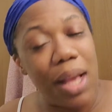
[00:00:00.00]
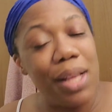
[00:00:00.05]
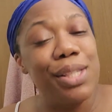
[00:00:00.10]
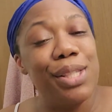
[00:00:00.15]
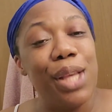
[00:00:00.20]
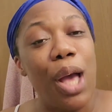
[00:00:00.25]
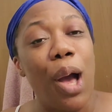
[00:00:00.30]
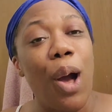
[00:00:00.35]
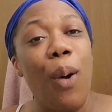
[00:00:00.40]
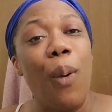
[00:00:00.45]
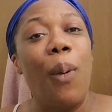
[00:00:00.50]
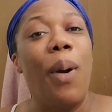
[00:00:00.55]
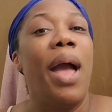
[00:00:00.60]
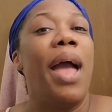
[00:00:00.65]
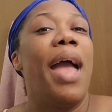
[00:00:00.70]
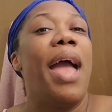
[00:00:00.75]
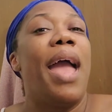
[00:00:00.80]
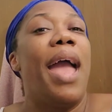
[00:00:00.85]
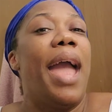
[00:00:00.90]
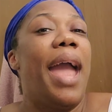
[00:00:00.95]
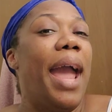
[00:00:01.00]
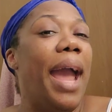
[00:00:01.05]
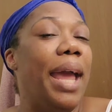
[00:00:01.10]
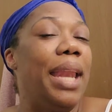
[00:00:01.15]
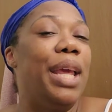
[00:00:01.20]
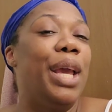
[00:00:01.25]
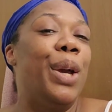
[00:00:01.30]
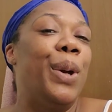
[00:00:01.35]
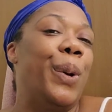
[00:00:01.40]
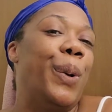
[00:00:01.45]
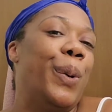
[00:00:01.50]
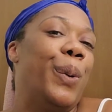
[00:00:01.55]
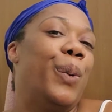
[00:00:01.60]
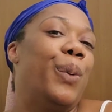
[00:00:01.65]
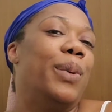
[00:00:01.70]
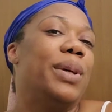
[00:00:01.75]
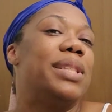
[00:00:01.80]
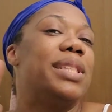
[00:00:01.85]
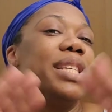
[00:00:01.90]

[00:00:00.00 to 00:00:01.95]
So, anywho,